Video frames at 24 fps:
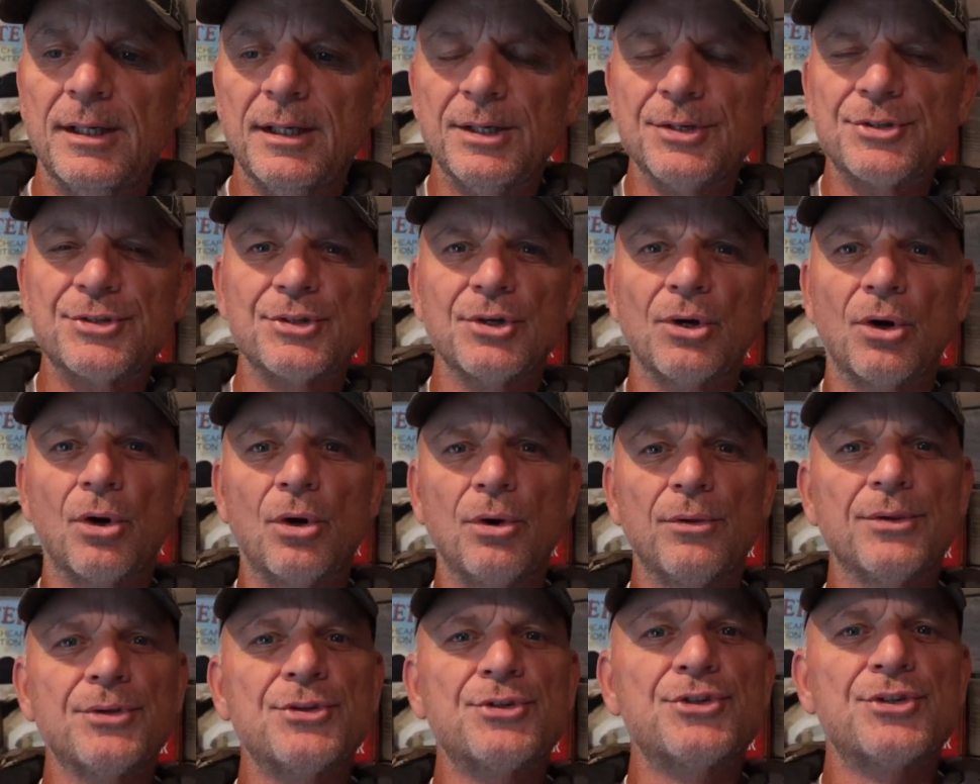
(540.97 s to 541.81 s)
it's
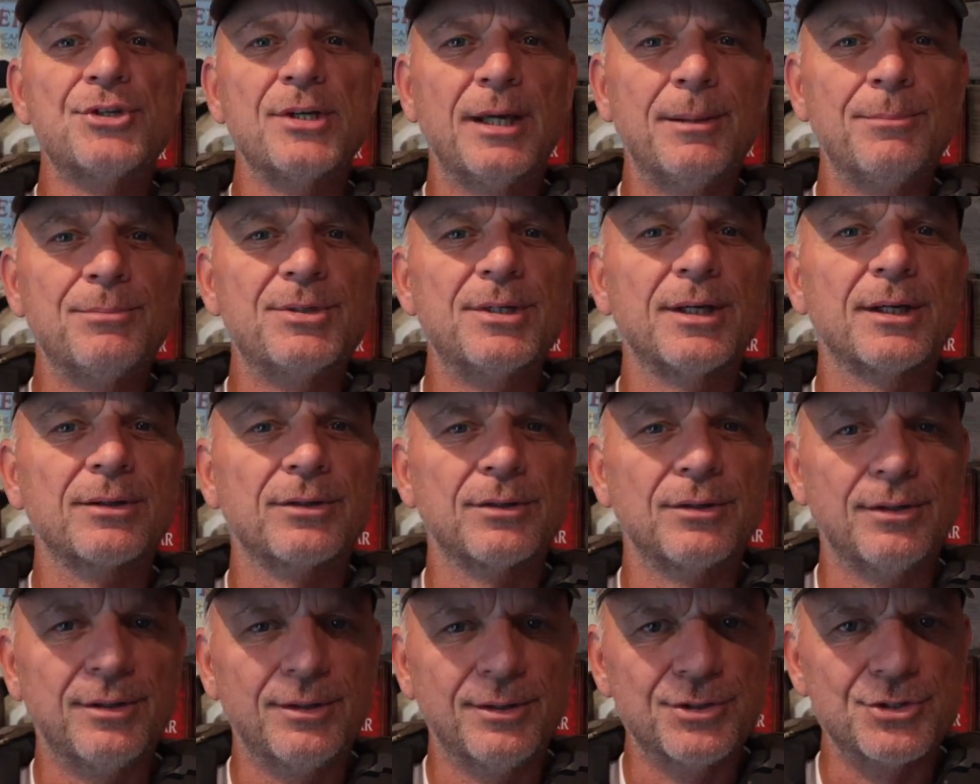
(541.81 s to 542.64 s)
all the same
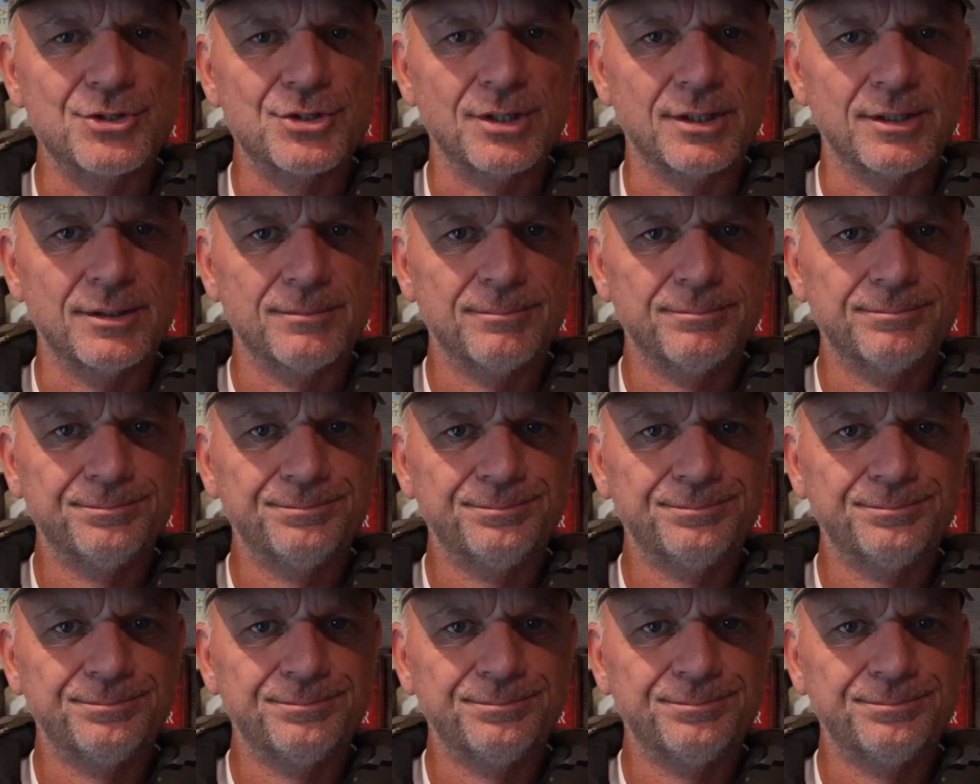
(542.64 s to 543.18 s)
technology.